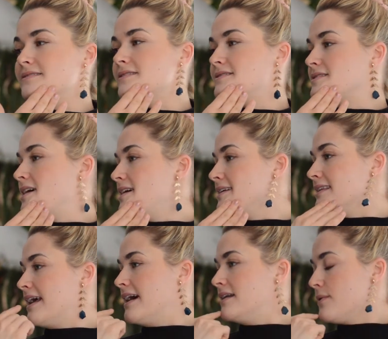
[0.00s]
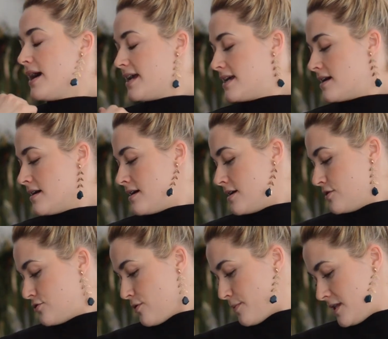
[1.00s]
So turning the head away,
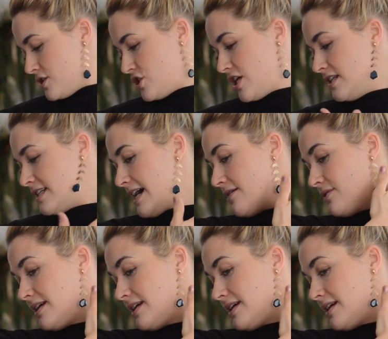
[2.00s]
dropping the chin down.